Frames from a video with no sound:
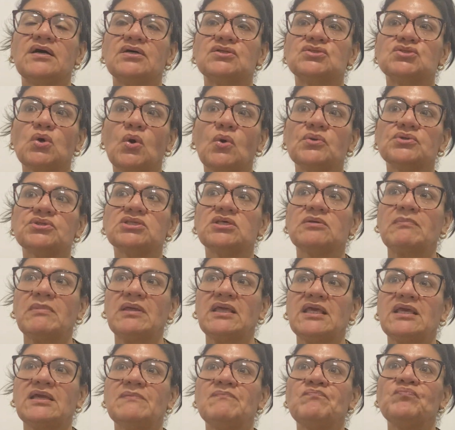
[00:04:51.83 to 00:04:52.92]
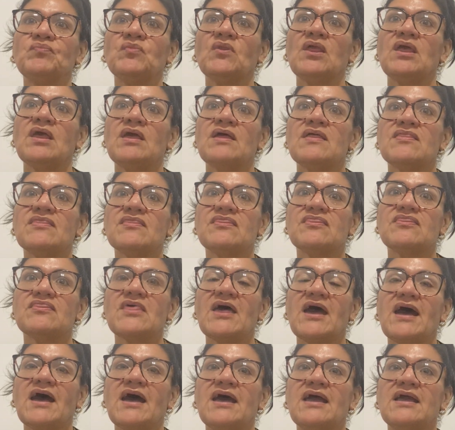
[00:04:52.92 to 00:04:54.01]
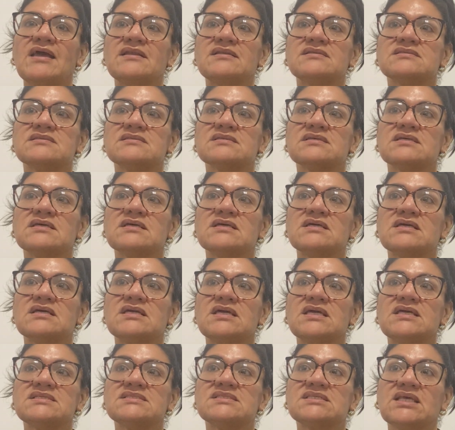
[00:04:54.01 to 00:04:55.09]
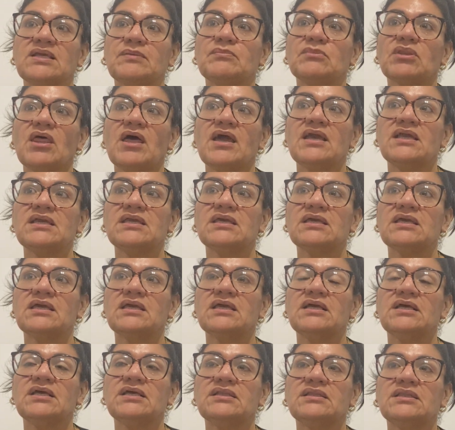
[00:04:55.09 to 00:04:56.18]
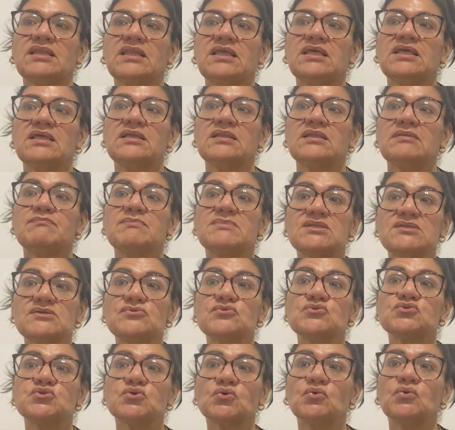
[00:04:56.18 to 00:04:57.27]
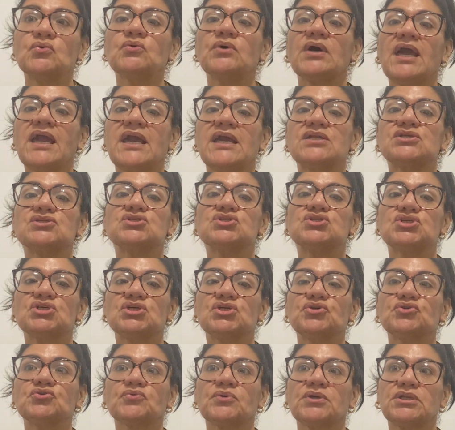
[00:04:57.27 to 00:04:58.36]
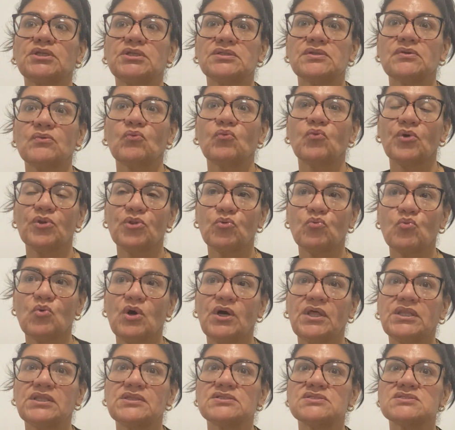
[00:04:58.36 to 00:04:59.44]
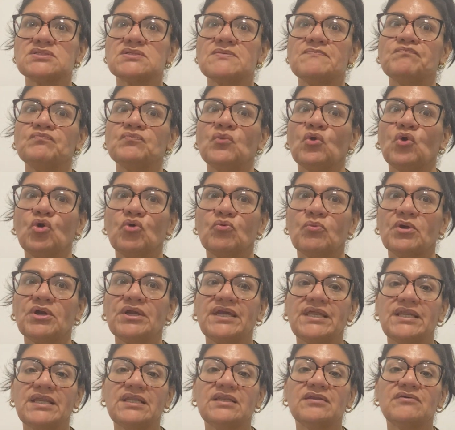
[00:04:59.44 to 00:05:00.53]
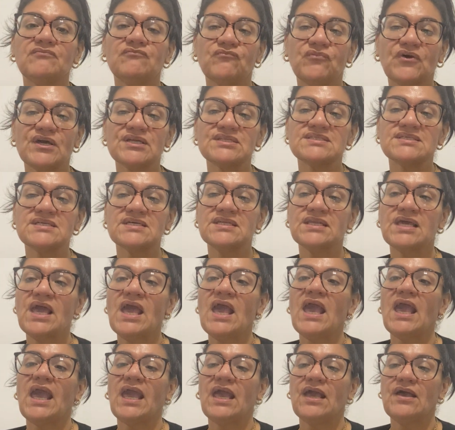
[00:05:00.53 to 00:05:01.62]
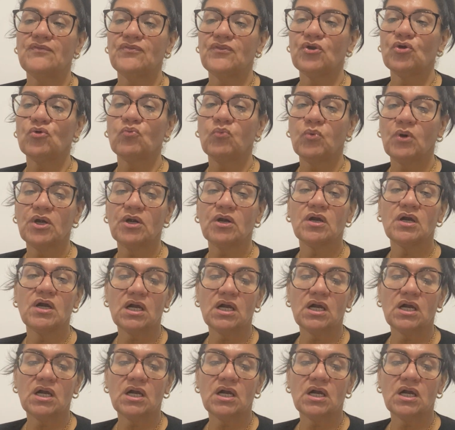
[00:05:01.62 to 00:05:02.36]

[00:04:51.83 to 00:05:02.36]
told to me that it seemed like in the middle school age children were the ones who were getting infected, and there were a